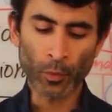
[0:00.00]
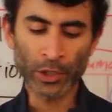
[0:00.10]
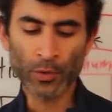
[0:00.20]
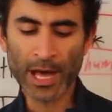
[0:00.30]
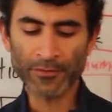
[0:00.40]

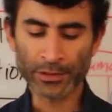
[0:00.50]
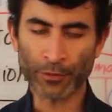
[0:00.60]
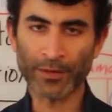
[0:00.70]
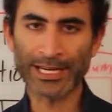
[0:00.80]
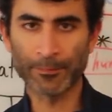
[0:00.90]
When you have
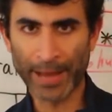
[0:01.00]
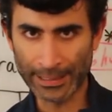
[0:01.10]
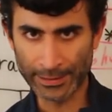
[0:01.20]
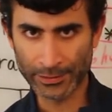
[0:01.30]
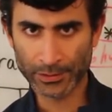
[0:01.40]
the right
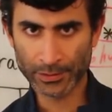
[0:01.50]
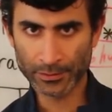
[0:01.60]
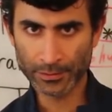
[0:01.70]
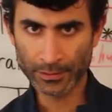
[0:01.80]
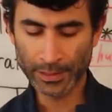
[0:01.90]

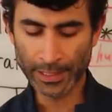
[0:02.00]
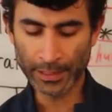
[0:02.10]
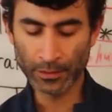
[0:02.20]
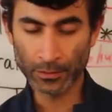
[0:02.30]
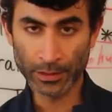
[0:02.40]
balance,
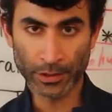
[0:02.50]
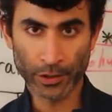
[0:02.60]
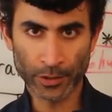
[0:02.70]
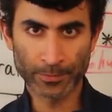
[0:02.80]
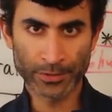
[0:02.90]
in the
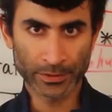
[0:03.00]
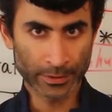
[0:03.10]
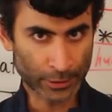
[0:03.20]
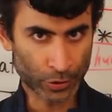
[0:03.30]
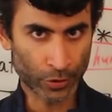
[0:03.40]
herbs
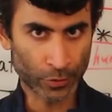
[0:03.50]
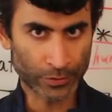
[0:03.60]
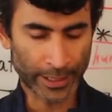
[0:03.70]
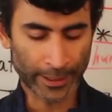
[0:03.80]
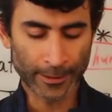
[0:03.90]
that you're
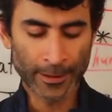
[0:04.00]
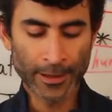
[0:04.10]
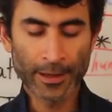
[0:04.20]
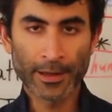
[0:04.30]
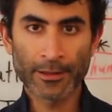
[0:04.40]
using,
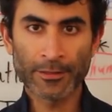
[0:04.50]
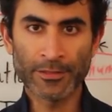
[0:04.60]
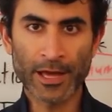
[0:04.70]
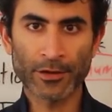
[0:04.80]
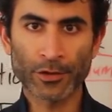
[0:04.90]

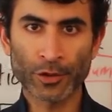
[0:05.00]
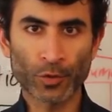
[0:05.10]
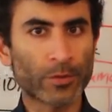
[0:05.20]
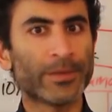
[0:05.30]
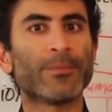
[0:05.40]
then
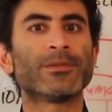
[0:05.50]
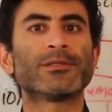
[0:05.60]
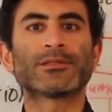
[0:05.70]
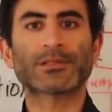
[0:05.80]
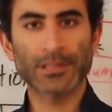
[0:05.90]
you will be able
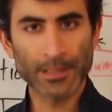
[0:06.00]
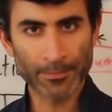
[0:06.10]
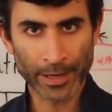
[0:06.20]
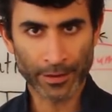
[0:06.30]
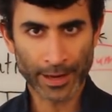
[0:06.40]
to
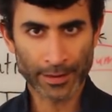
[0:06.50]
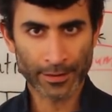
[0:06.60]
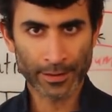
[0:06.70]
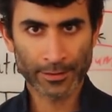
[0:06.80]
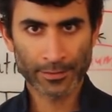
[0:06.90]
sleep better
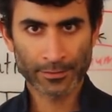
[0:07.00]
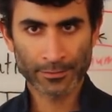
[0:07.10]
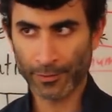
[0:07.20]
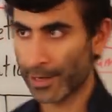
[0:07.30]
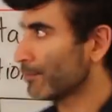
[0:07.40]
at night,
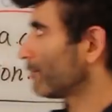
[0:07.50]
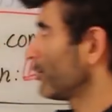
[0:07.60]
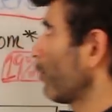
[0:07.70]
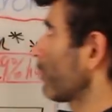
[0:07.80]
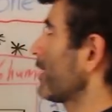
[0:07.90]
right?
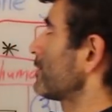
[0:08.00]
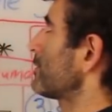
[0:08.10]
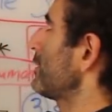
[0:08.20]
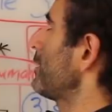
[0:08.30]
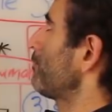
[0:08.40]
You won't get
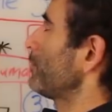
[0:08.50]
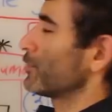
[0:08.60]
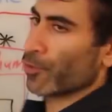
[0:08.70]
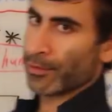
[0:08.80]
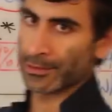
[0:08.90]
sleep
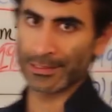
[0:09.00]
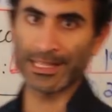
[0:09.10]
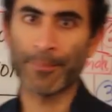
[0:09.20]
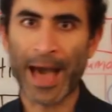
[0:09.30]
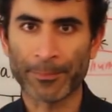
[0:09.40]
disorders,
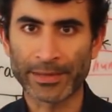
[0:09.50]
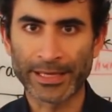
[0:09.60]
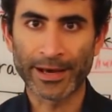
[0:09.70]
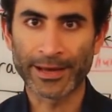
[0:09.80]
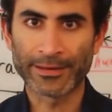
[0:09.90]
sleep
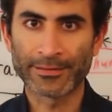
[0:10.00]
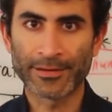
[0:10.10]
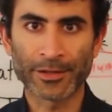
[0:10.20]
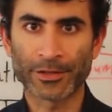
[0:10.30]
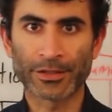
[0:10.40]
apnea, and
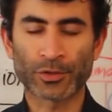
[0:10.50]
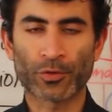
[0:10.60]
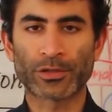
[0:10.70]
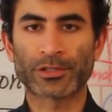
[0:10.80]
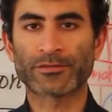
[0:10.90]
other
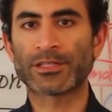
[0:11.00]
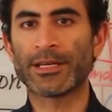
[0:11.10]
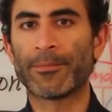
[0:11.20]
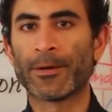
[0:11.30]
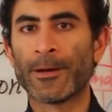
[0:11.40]
disorders of
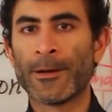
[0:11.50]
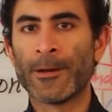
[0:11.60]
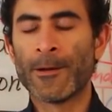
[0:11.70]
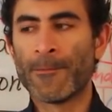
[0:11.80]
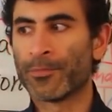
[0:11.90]
sleep,
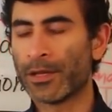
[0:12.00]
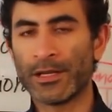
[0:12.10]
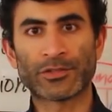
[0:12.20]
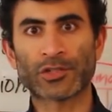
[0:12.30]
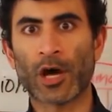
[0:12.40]

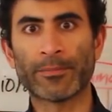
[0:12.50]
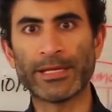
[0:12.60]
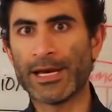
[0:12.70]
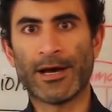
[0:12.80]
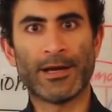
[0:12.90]

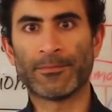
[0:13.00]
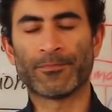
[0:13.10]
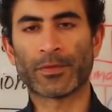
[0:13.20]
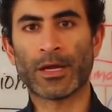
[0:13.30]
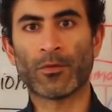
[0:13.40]
insomnia, and,
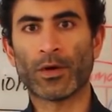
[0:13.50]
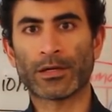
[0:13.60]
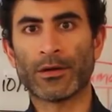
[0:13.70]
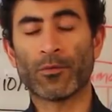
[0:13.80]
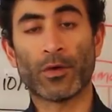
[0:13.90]
and
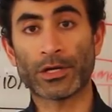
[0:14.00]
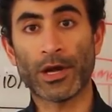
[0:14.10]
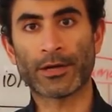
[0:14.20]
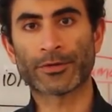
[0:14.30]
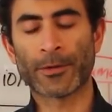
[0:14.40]
what,
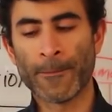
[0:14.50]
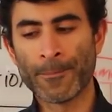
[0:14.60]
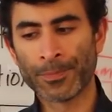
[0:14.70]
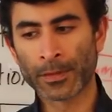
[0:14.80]
whatnot.